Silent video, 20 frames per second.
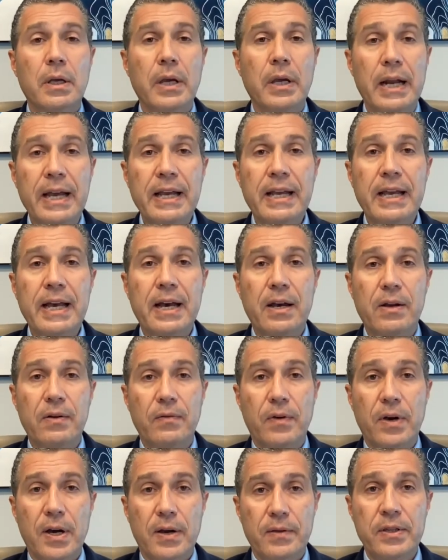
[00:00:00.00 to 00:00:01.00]
And I got
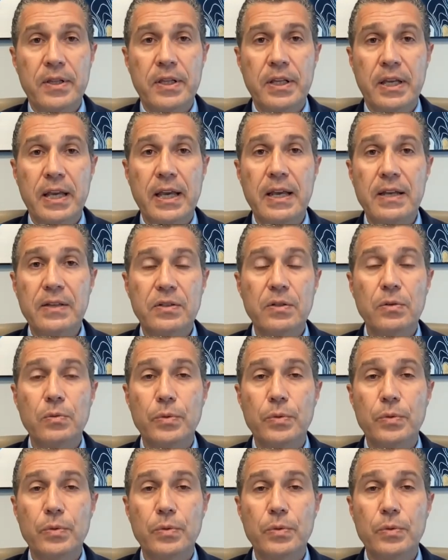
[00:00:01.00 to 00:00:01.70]
involved in the case,